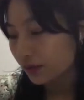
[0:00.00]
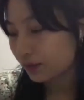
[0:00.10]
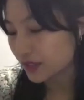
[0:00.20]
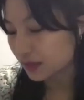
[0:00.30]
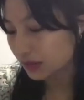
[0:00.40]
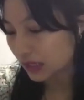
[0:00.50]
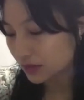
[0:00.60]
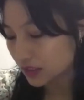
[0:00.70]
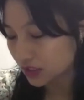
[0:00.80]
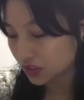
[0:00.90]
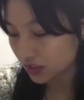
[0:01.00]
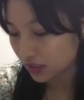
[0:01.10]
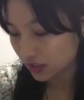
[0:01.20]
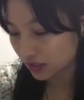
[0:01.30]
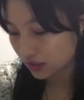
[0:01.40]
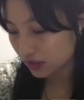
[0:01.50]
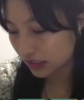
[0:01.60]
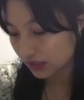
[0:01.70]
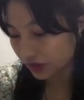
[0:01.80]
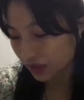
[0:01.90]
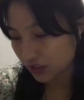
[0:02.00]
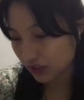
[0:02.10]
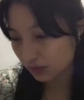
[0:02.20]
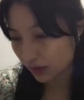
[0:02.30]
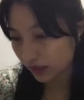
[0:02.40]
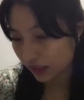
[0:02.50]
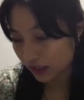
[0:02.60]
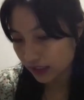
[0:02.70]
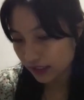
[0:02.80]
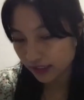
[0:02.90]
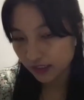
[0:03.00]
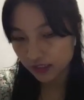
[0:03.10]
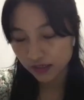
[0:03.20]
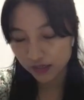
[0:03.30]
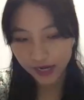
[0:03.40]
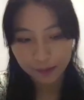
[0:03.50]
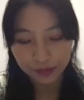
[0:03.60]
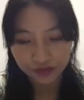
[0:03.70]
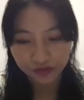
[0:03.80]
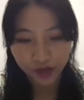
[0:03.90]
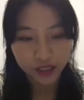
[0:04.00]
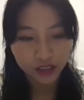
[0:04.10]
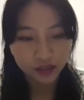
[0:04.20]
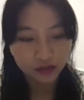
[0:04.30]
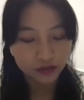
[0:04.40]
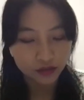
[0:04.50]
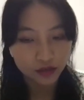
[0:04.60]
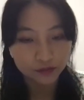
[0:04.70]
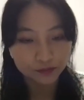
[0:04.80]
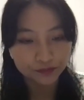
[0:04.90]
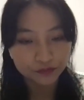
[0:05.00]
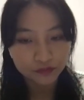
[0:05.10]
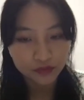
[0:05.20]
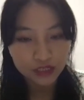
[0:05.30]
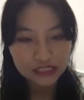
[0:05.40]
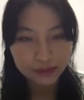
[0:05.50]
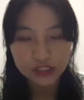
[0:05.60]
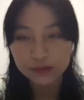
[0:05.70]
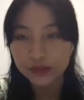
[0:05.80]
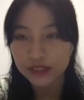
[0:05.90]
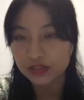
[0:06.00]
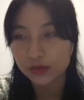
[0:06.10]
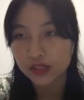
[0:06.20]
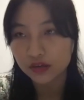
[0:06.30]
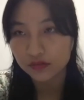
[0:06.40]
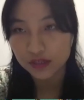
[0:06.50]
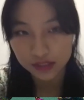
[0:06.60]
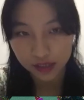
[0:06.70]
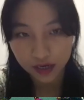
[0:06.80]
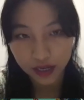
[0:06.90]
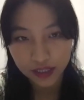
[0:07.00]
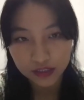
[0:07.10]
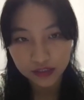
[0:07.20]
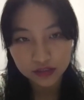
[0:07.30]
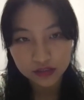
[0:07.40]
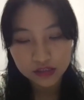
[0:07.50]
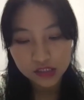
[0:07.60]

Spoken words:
But sometimes it's really just about like listening and amplifying, especially because so many of these like island